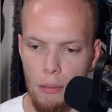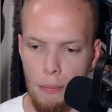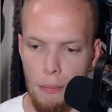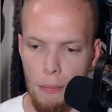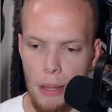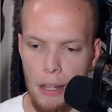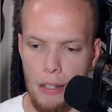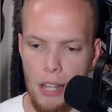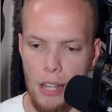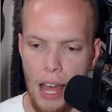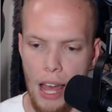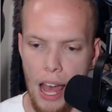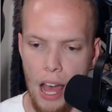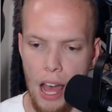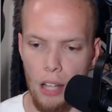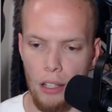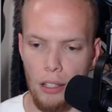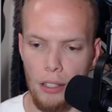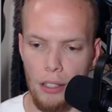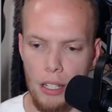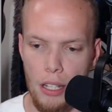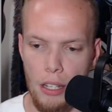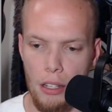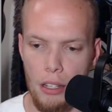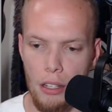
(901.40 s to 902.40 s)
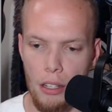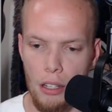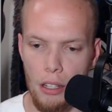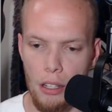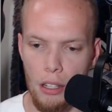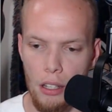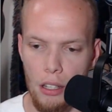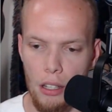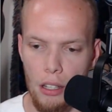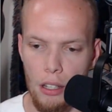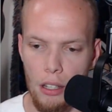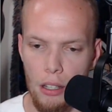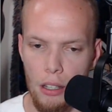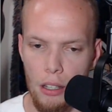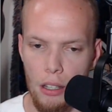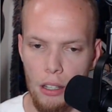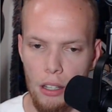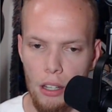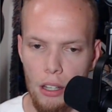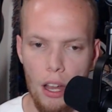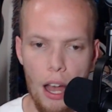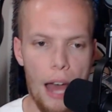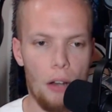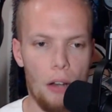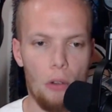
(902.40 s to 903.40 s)
mentality.
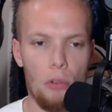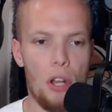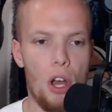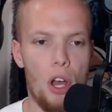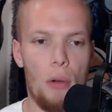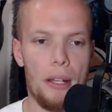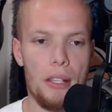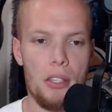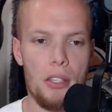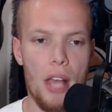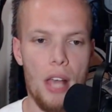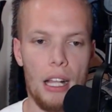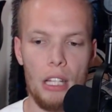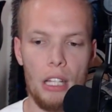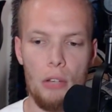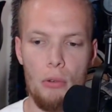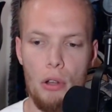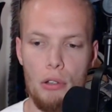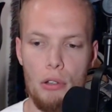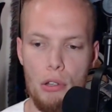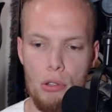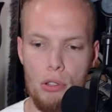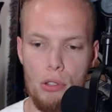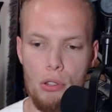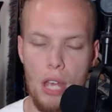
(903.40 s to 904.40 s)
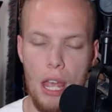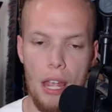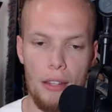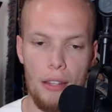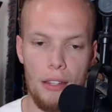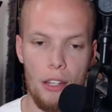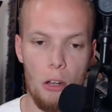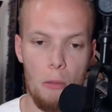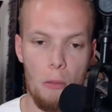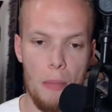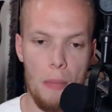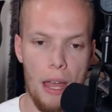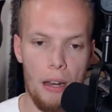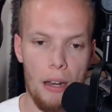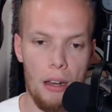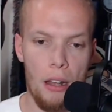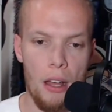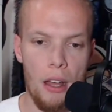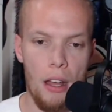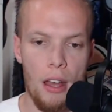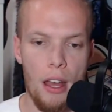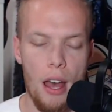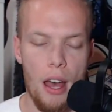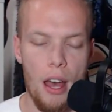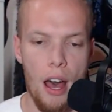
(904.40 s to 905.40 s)
I don't know exactly what you're saying there, man.
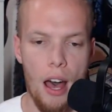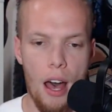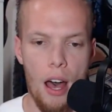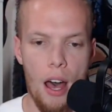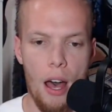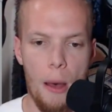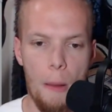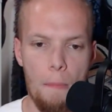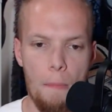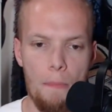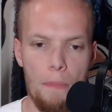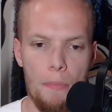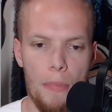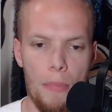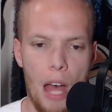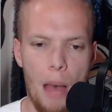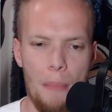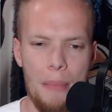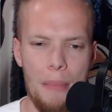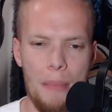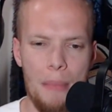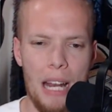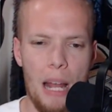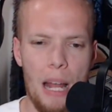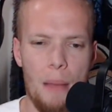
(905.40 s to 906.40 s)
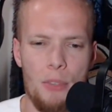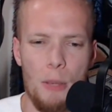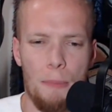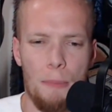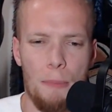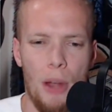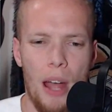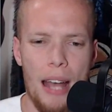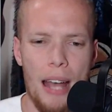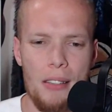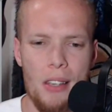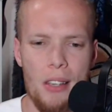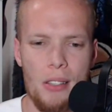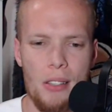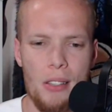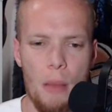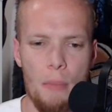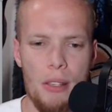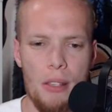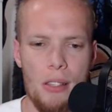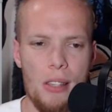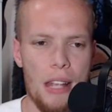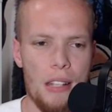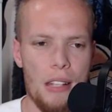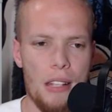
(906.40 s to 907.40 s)
I mean, I'm surprised because I'm a
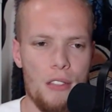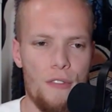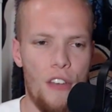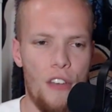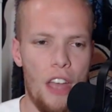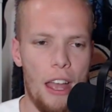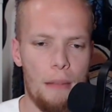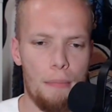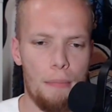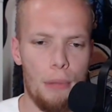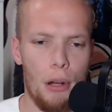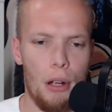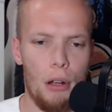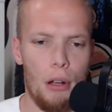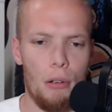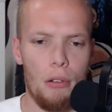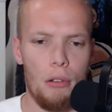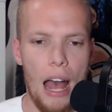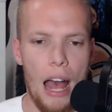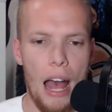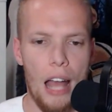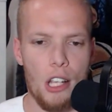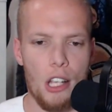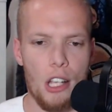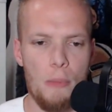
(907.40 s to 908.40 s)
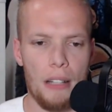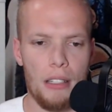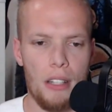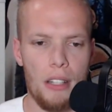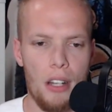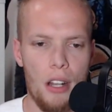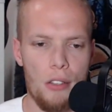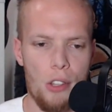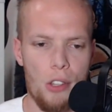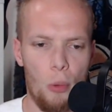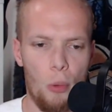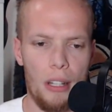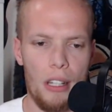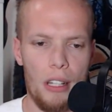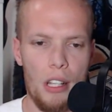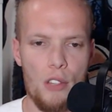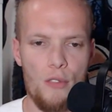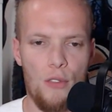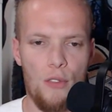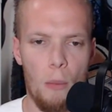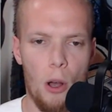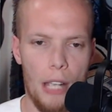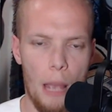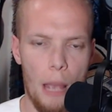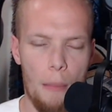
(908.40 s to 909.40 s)
Saints fan, bro. I expected us to win this
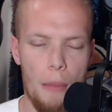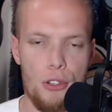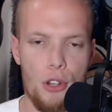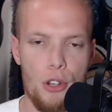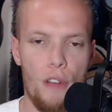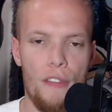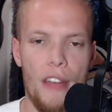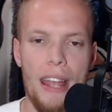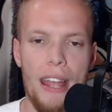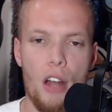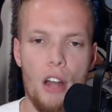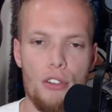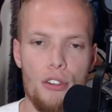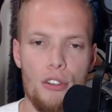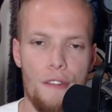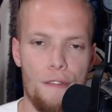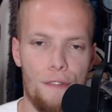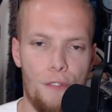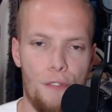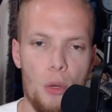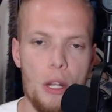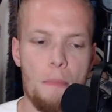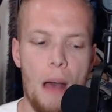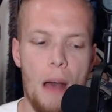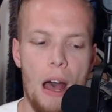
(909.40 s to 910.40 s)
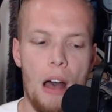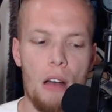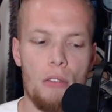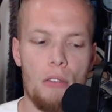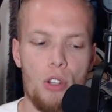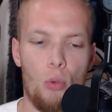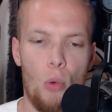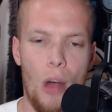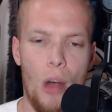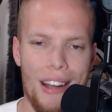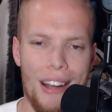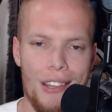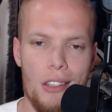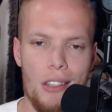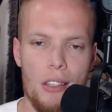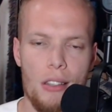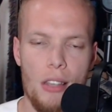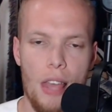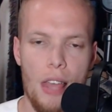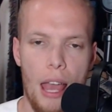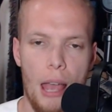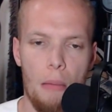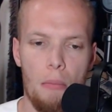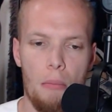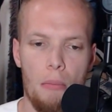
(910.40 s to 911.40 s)
football game. I drove 840 miles to watch this
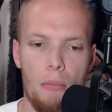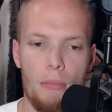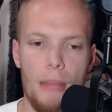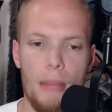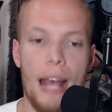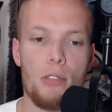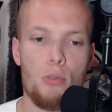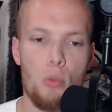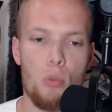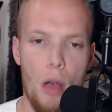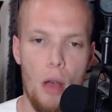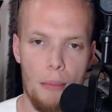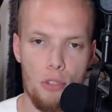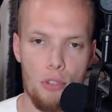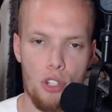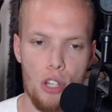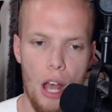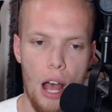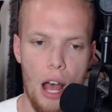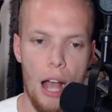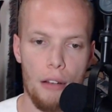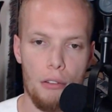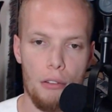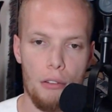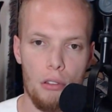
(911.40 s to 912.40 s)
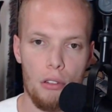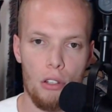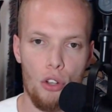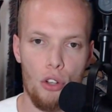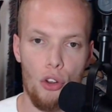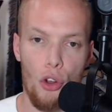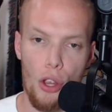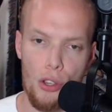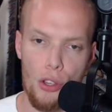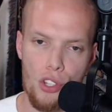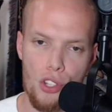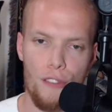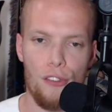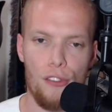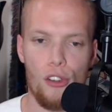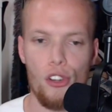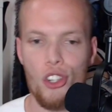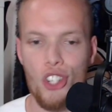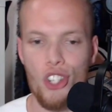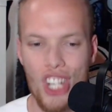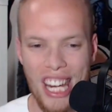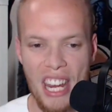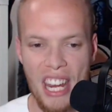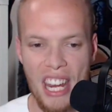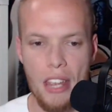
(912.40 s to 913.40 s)
game. That's why I'm shocked, Christopher
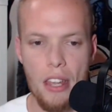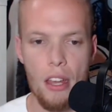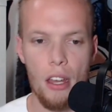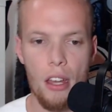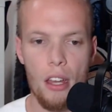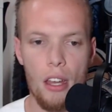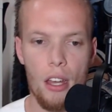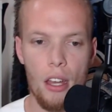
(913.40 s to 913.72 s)
G.